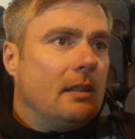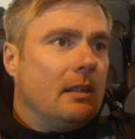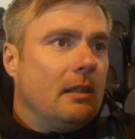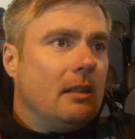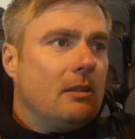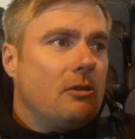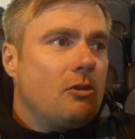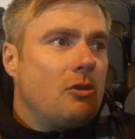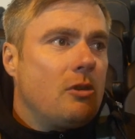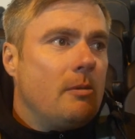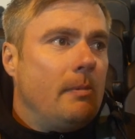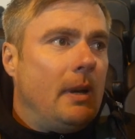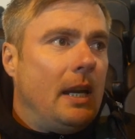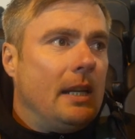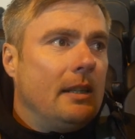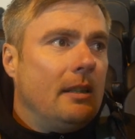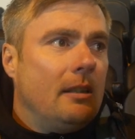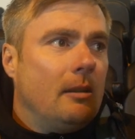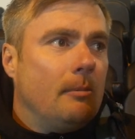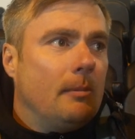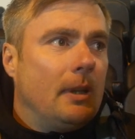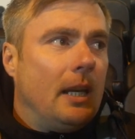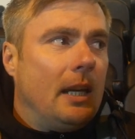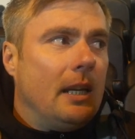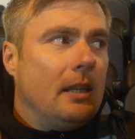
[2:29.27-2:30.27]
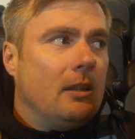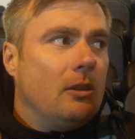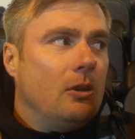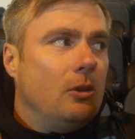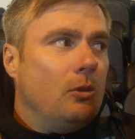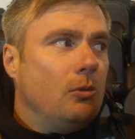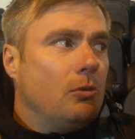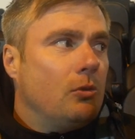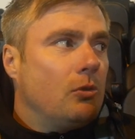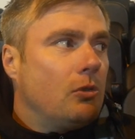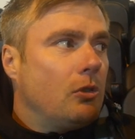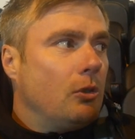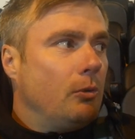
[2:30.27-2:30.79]
I just reminded them that, and
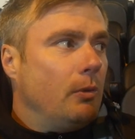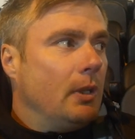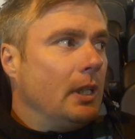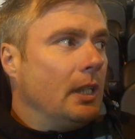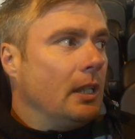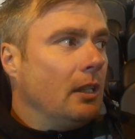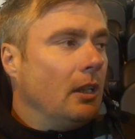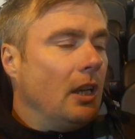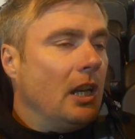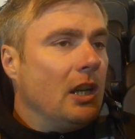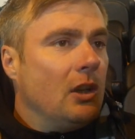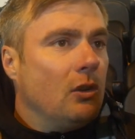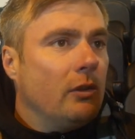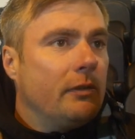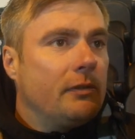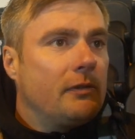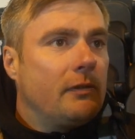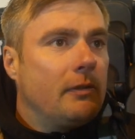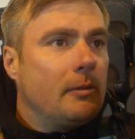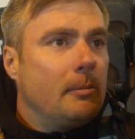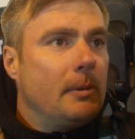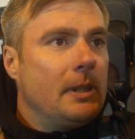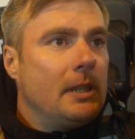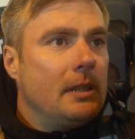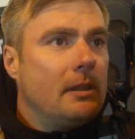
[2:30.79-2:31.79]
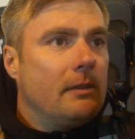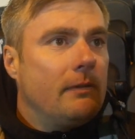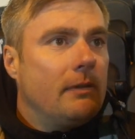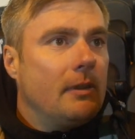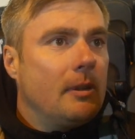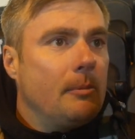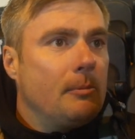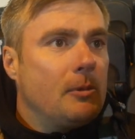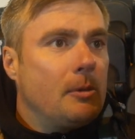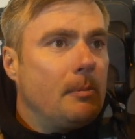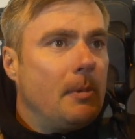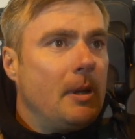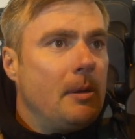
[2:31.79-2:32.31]
who's doing enough for
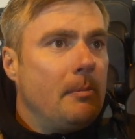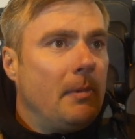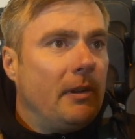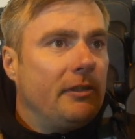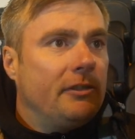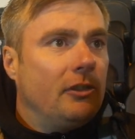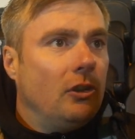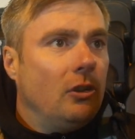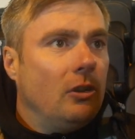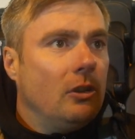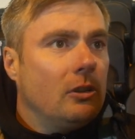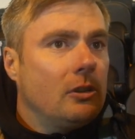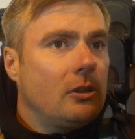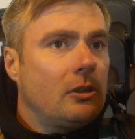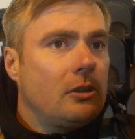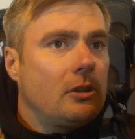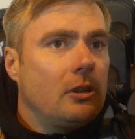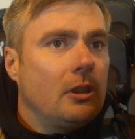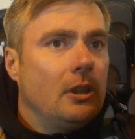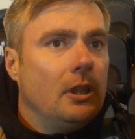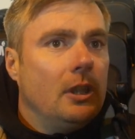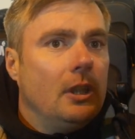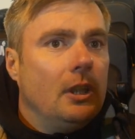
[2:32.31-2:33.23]
them to be in my thoughts.